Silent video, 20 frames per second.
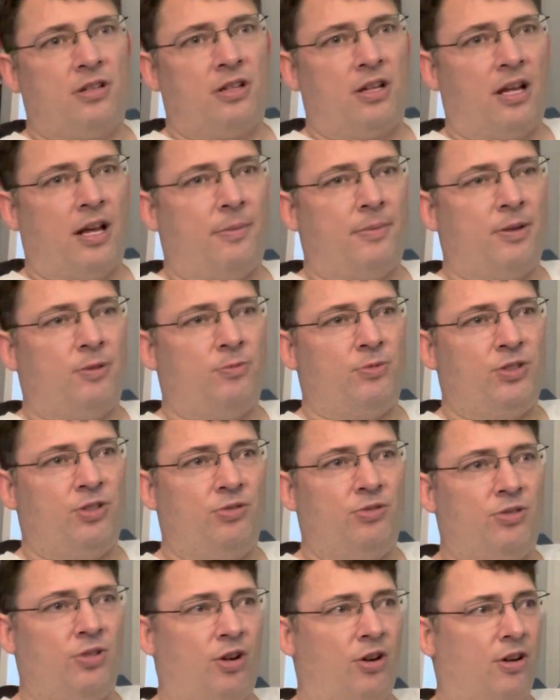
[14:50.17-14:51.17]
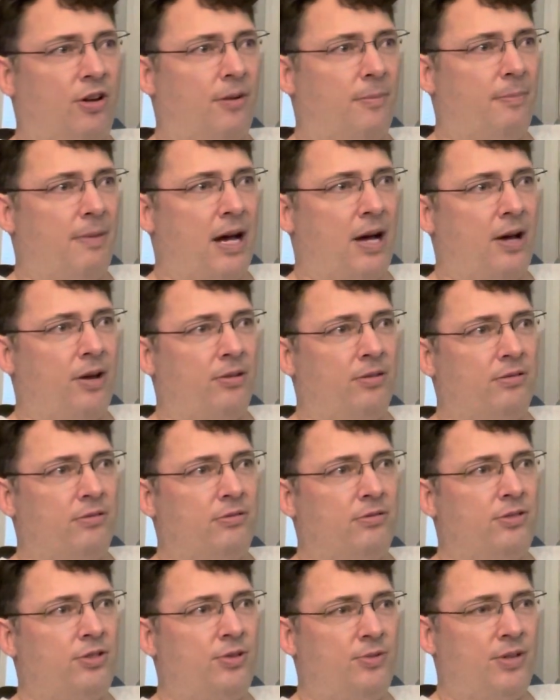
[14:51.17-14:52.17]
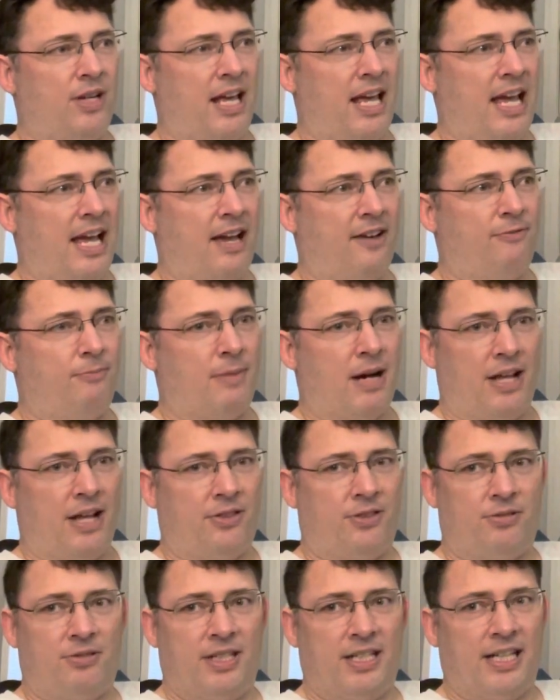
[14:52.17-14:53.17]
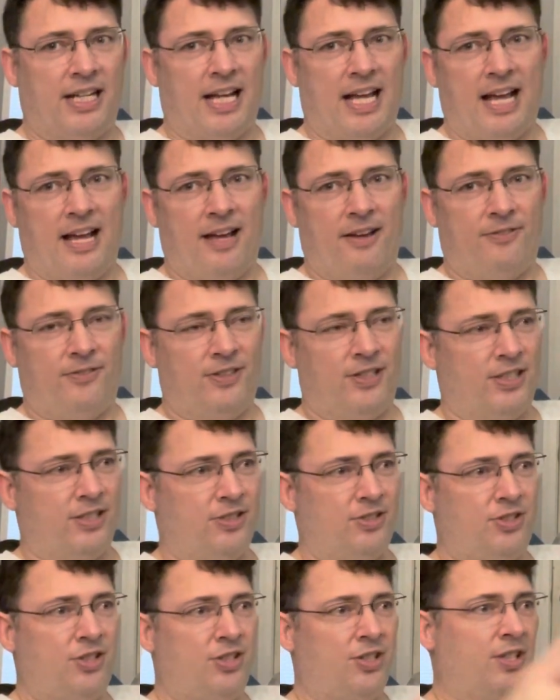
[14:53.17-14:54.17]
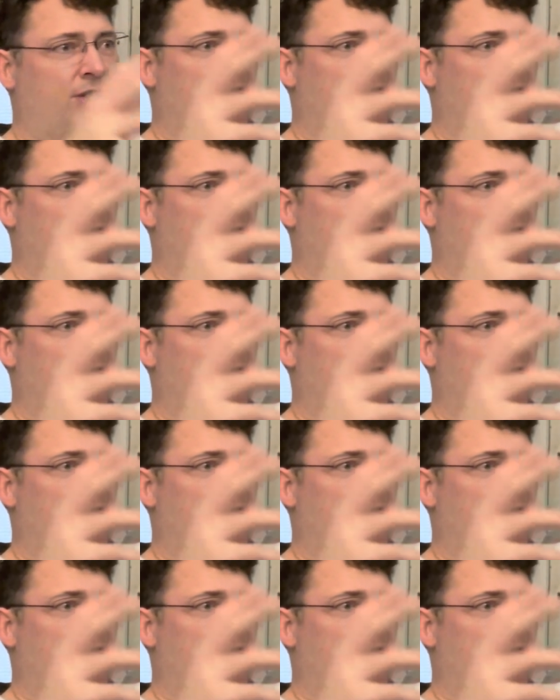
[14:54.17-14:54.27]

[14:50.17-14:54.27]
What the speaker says: I mean, when you talk about 2.5 by 3.5 inch,